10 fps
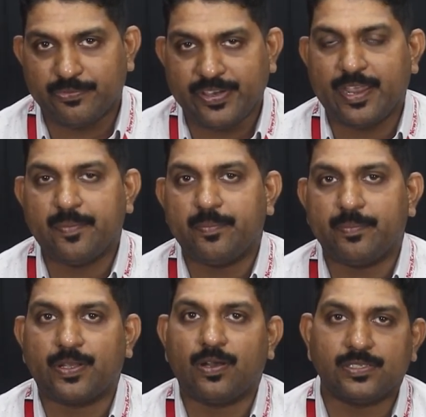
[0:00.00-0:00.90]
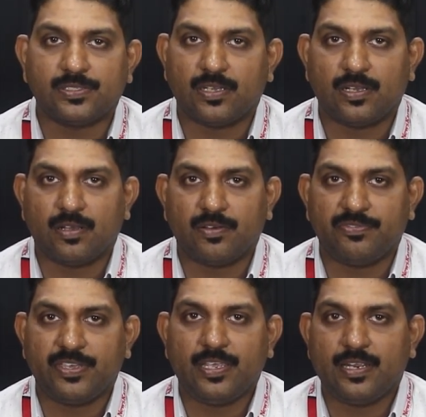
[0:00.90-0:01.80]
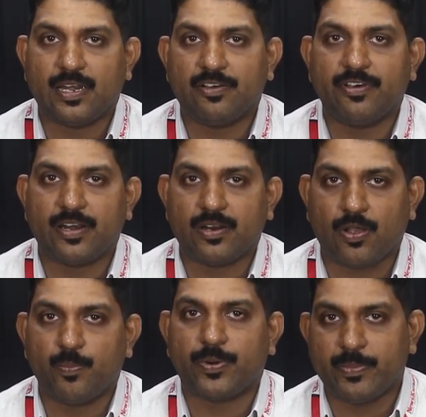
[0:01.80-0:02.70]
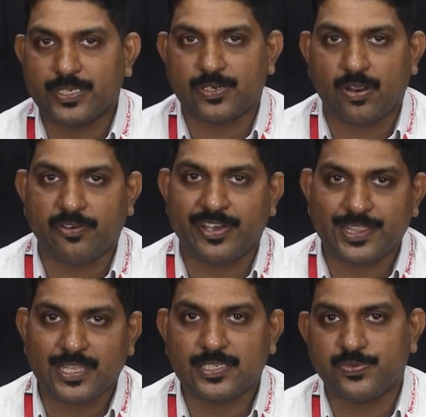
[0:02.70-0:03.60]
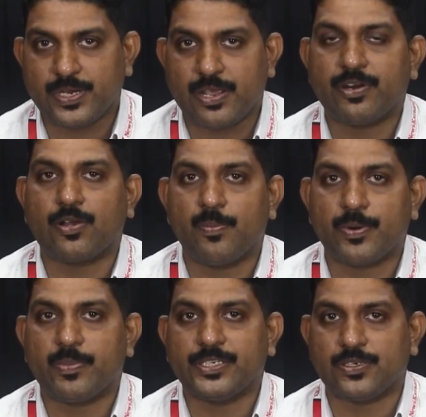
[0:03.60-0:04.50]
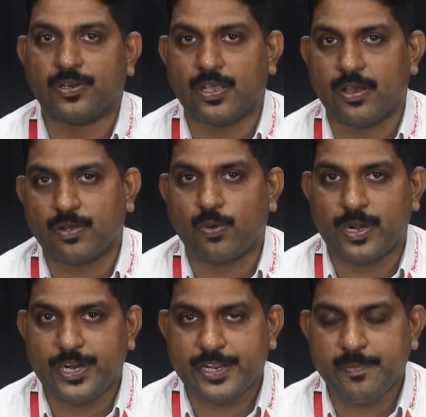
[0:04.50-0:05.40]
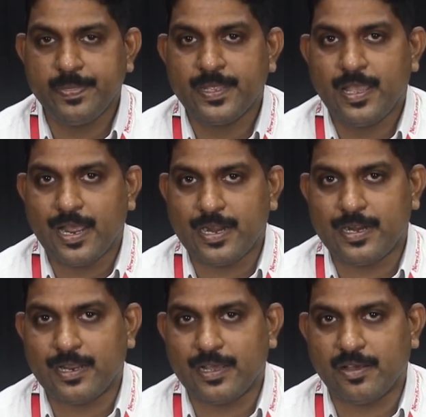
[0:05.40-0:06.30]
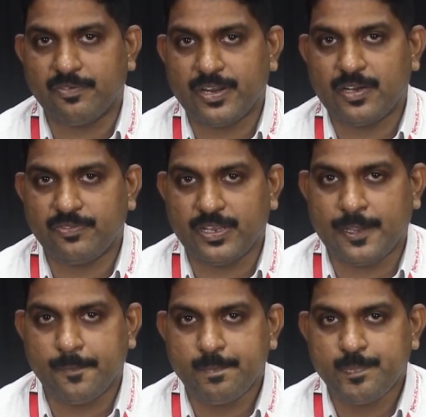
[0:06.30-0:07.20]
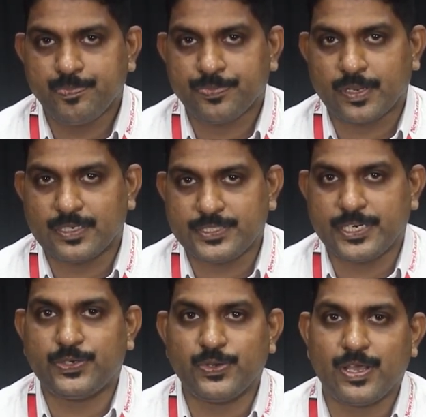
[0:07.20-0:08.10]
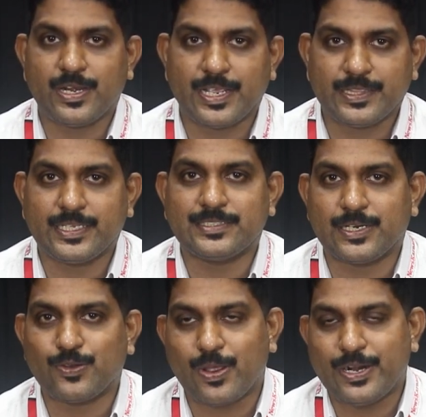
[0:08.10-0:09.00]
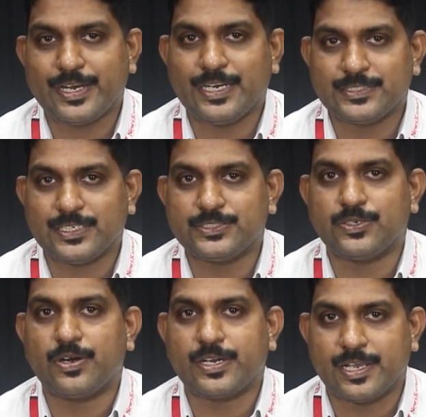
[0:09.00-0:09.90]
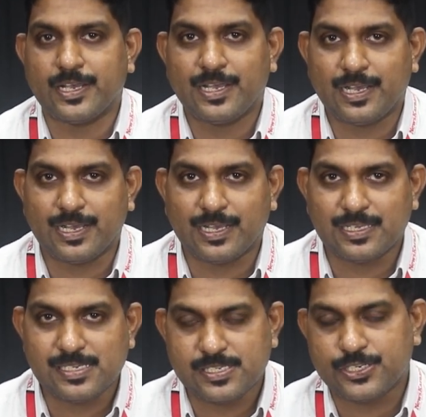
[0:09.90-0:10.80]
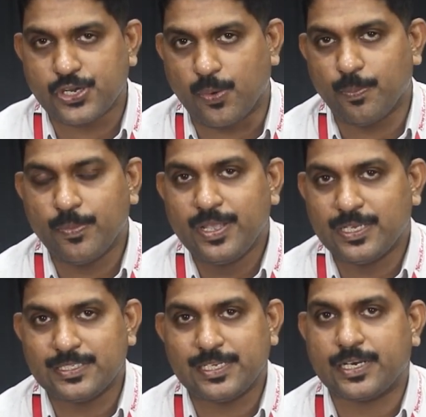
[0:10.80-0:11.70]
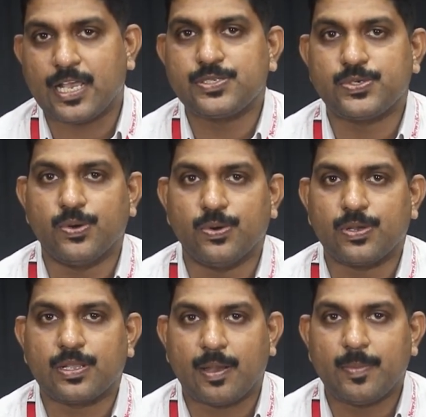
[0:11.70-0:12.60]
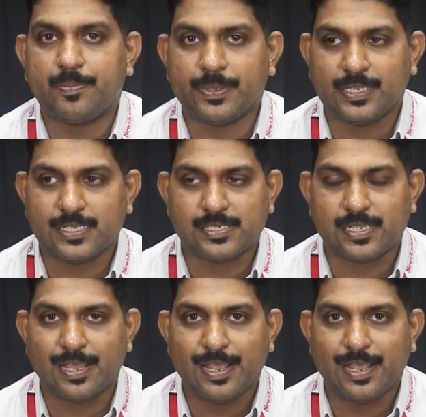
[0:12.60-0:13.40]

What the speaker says: way, because we never compromised on our ethics, we never compromised on the quality, and when we stick to our ethics and quality, it's not an easy job, easy task to come up in this